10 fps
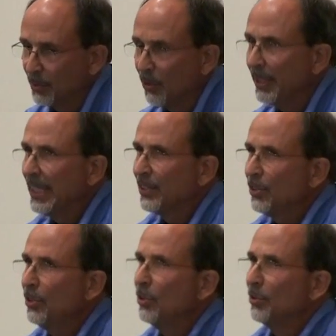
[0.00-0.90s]
we only
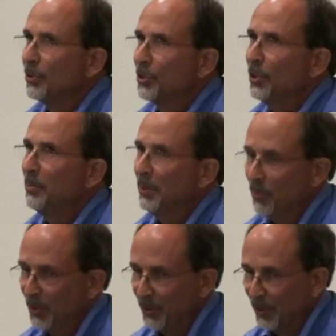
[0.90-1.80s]
got 2. There should have been
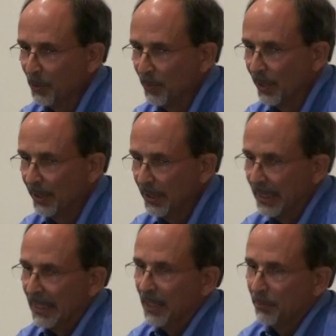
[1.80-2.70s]
more units burned.
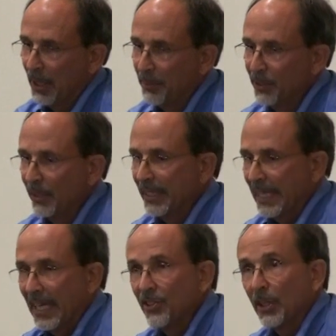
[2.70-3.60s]
Probably tried
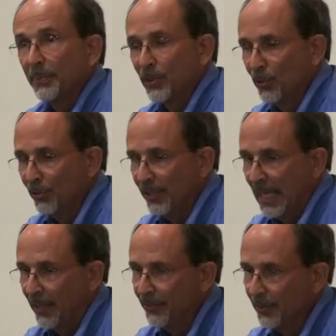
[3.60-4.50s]
to catch up in
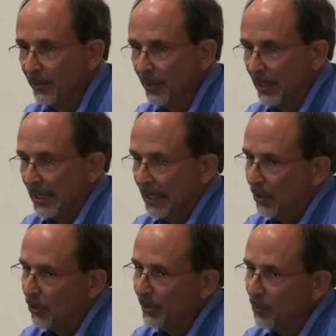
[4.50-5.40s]
2000.
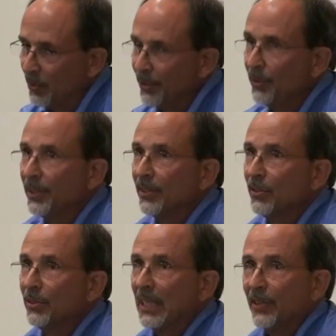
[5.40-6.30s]
Only 1 unit in
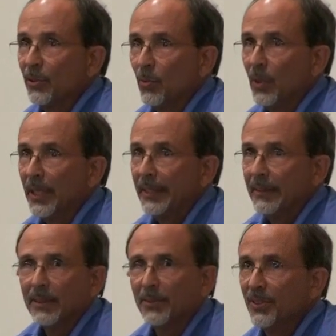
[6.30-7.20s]
2001.
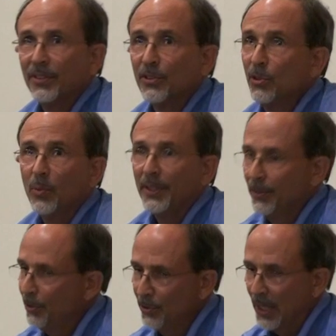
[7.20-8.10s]
It was either too wet
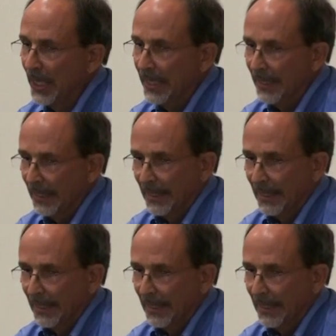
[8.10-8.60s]
or too dry.